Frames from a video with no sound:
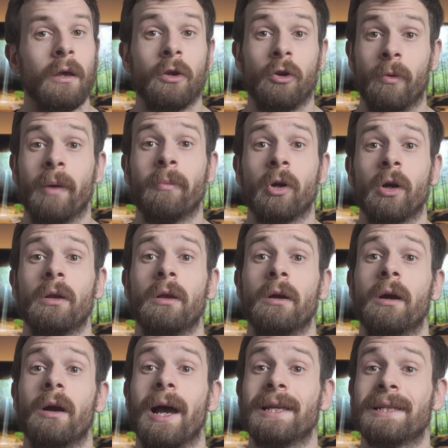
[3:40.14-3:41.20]
You remember
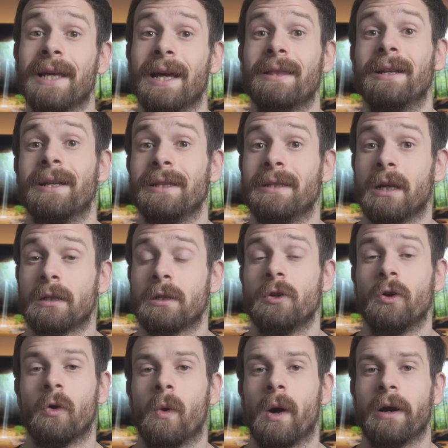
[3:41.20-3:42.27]
earlier I said that it doesn't
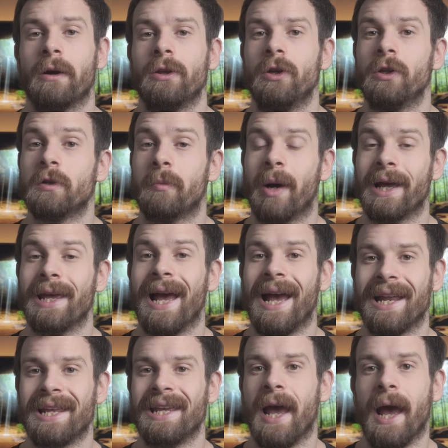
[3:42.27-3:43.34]
require you to buy
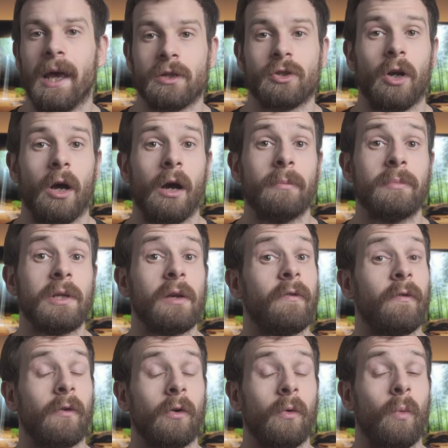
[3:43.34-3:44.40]
any extra hubs
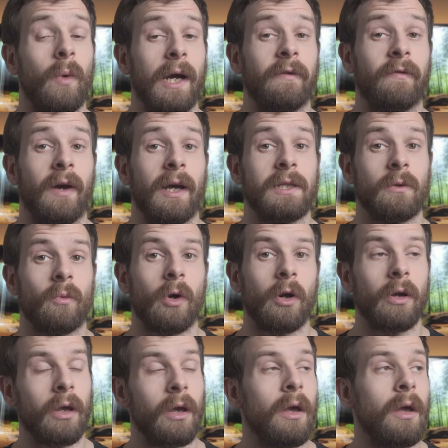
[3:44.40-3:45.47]
for Wi-Fi to
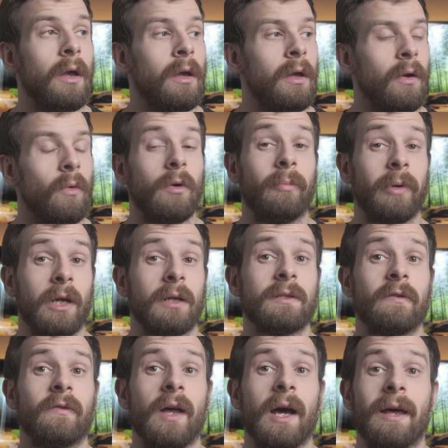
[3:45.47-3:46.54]
work. Well, because
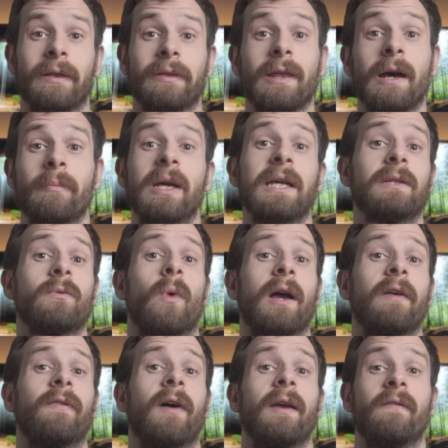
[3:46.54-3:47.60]
of that, that makes
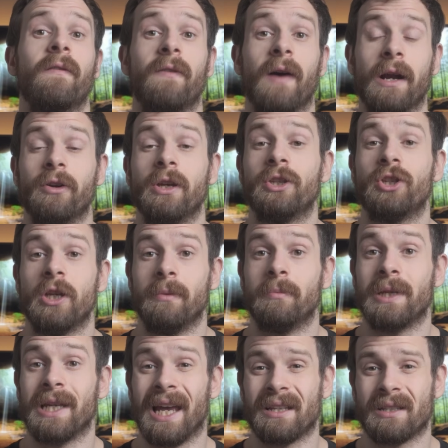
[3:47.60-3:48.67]
Wi-Fi very cheap
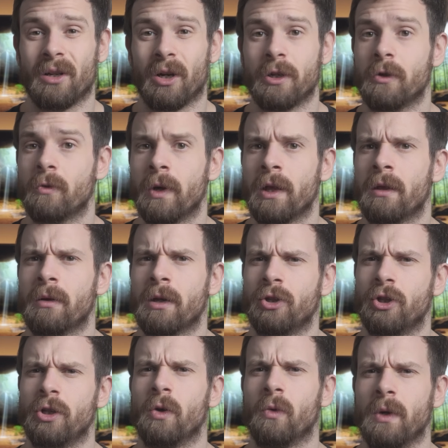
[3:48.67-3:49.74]
to get started with because
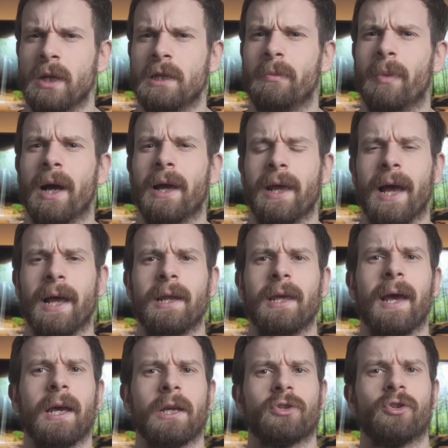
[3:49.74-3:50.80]
you don't need to buy any
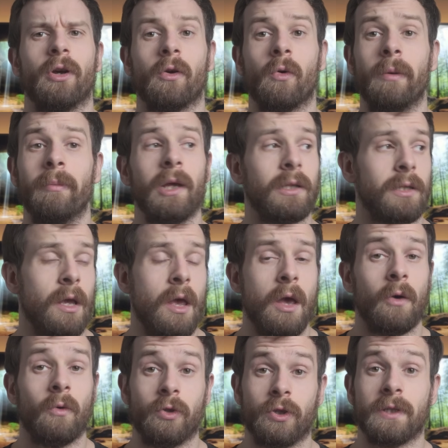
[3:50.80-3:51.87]
extra equipment,
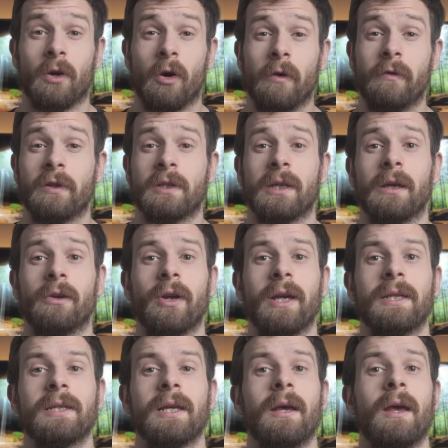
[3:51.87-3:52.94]
which is obviously
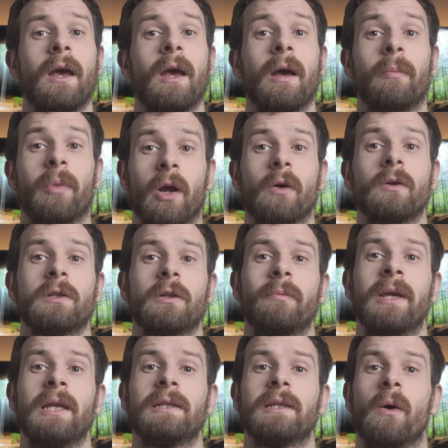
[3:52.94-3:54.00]
great, but it also
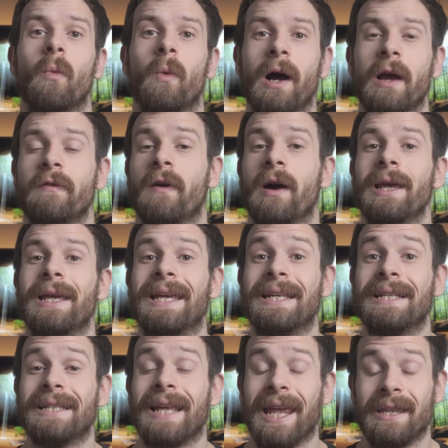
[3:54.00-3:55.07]
means that Wi-Fi
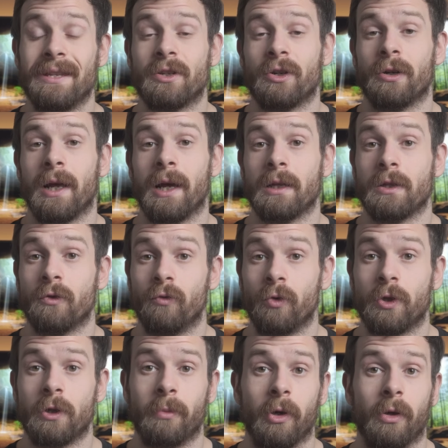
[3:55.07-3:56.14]
is internet
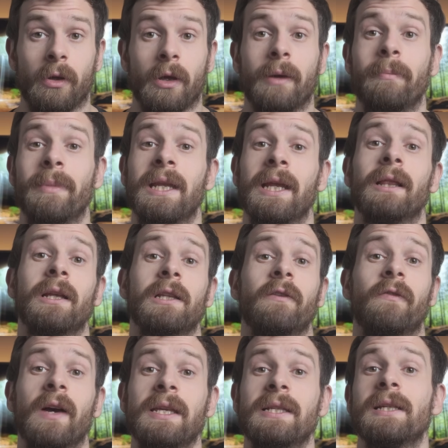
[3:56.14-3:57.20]
routable, meaning that
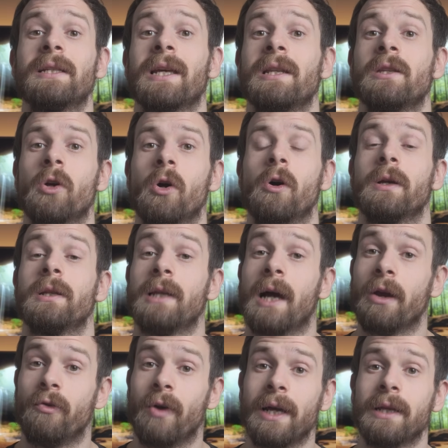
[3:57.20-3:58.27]
devices can talk
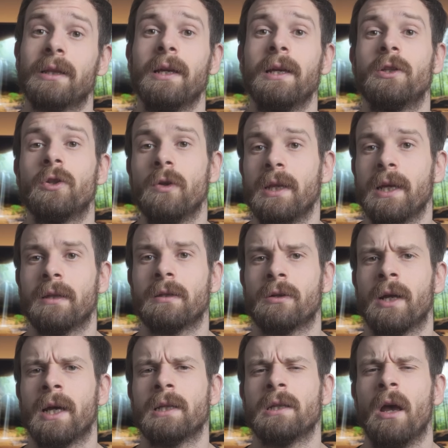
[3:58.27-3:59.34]
directly to the
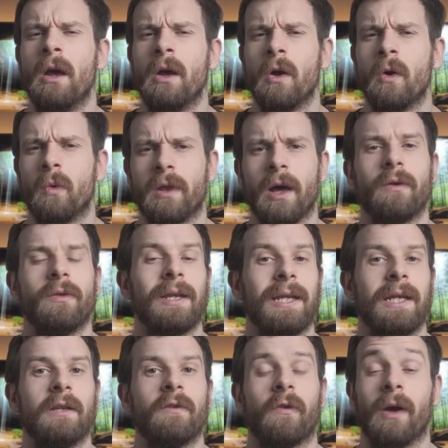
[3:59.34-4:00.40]
internet without the
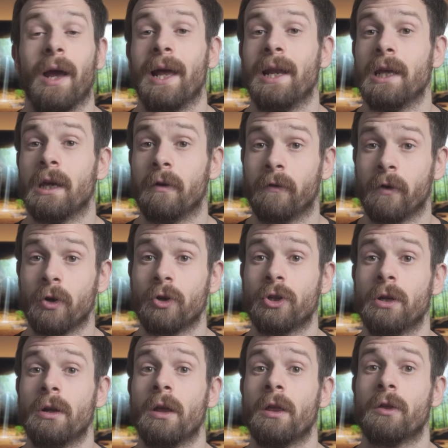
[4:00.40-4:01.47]
need for any
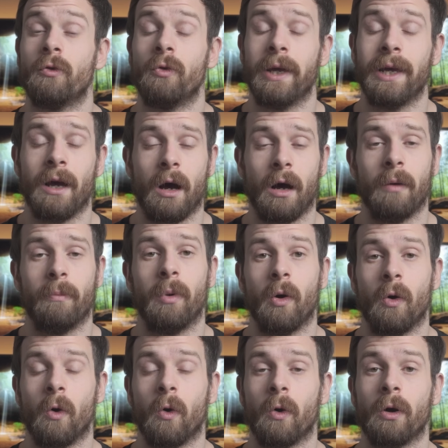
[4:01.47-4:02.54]
conversion through a hub
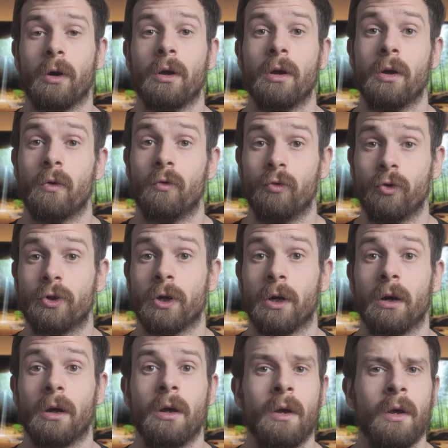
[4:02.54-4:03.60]
or router.